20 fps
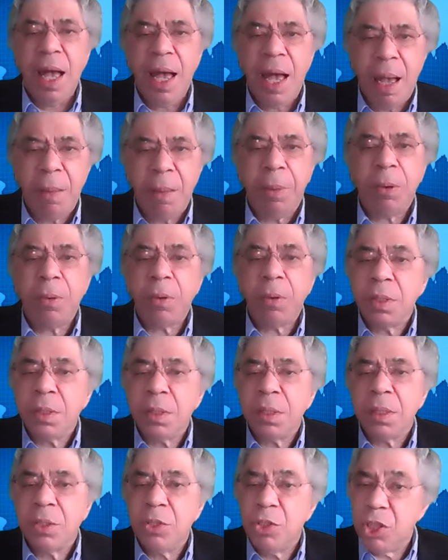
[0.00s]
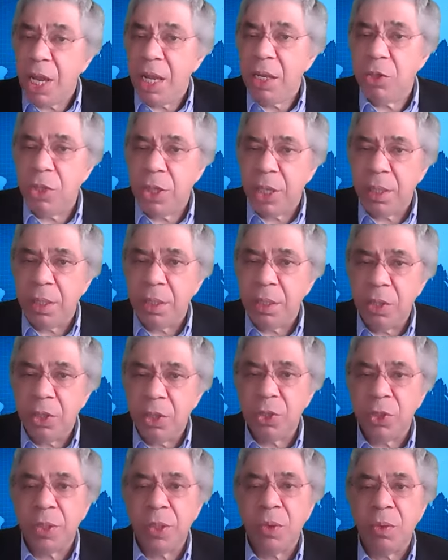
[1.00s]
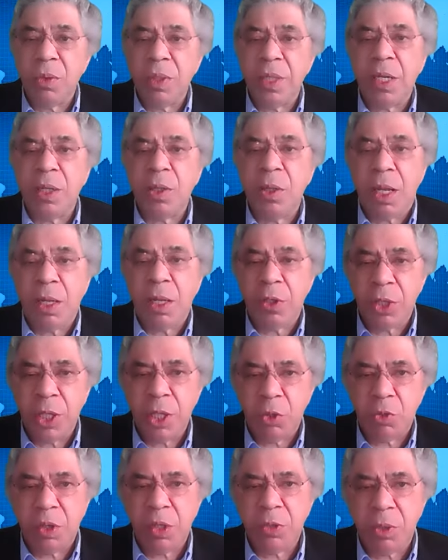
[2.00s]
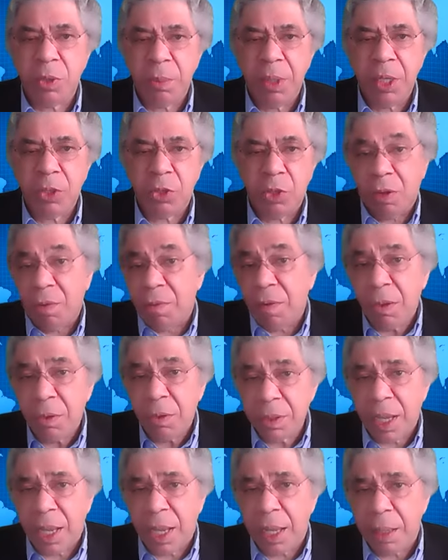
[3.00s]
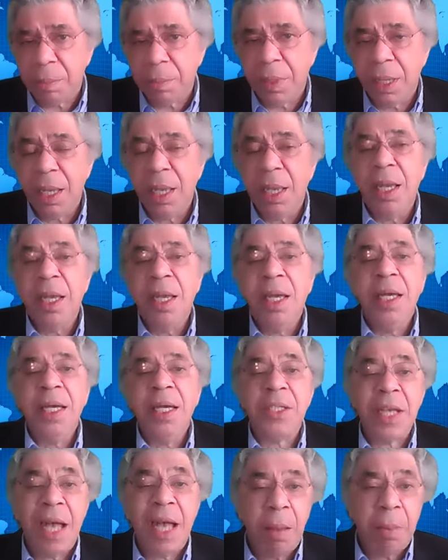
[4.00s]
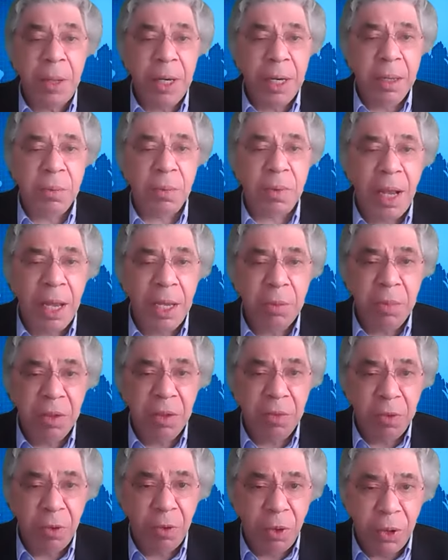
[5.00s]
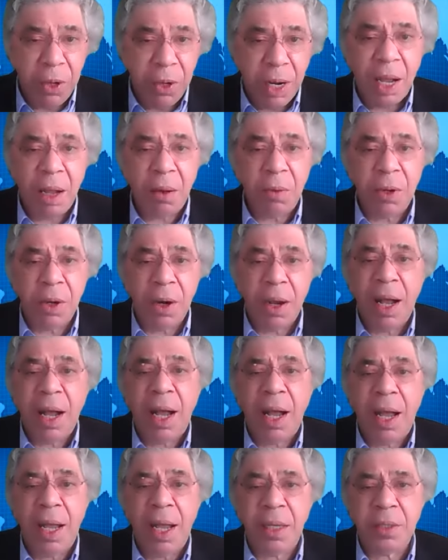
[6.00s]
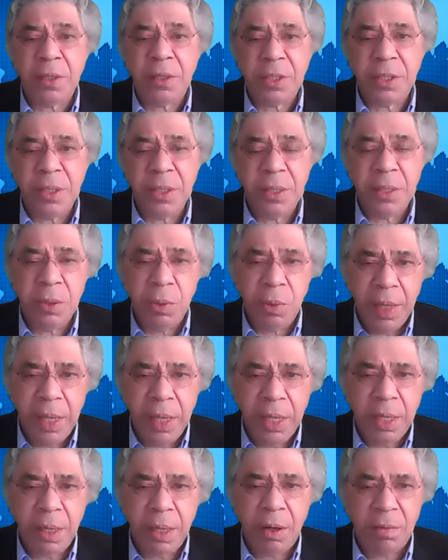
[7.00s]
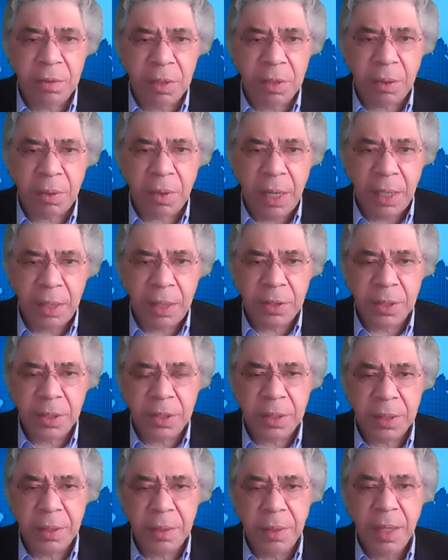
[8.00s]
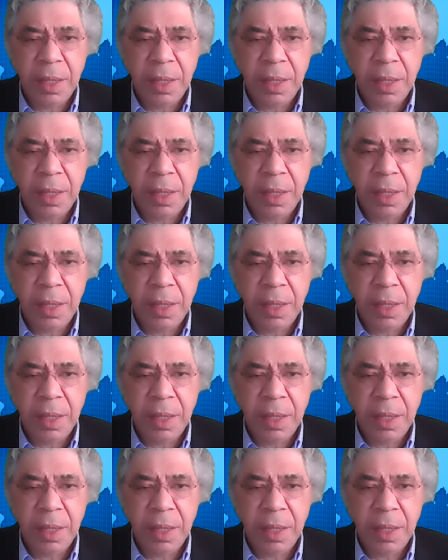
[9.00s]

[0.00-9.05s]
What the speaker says: epoch-changing digital technology transformation of all time is happening right before our eyes in the wake of the crisis.